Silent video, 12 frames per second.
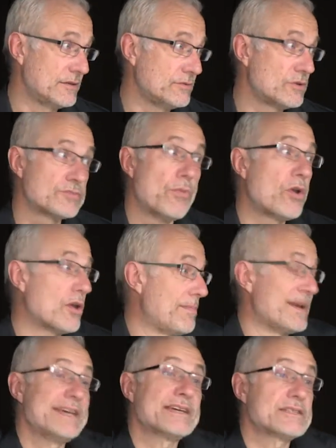the smaller
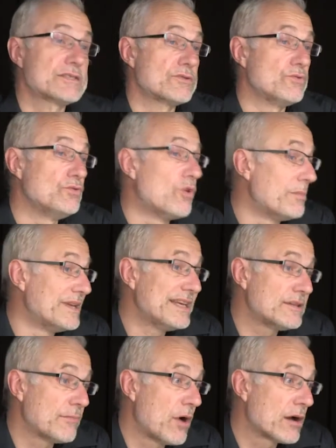players who
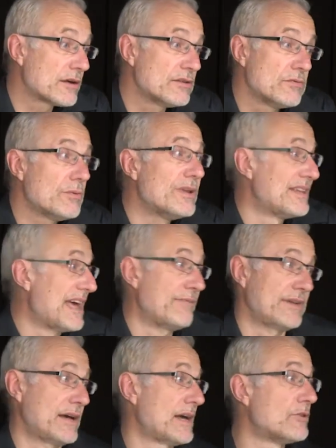dominate the market will
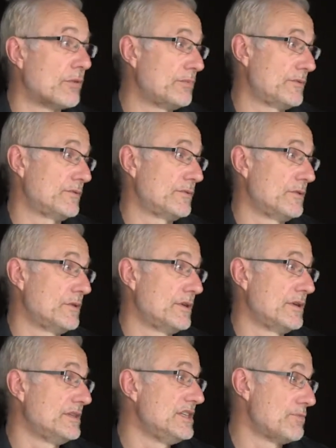never adopt
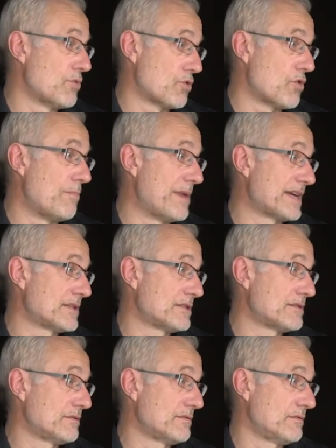these more
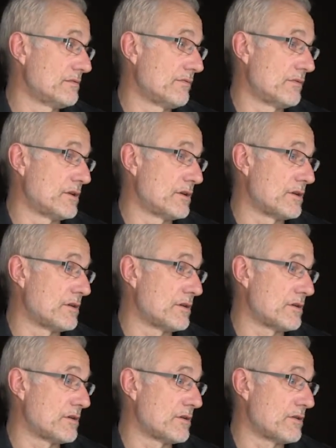complex
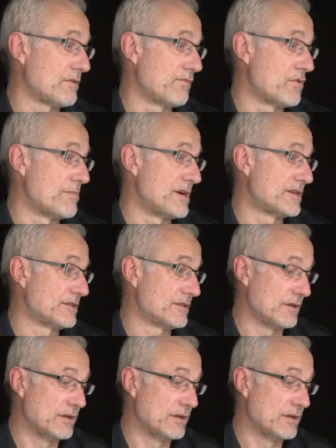formats.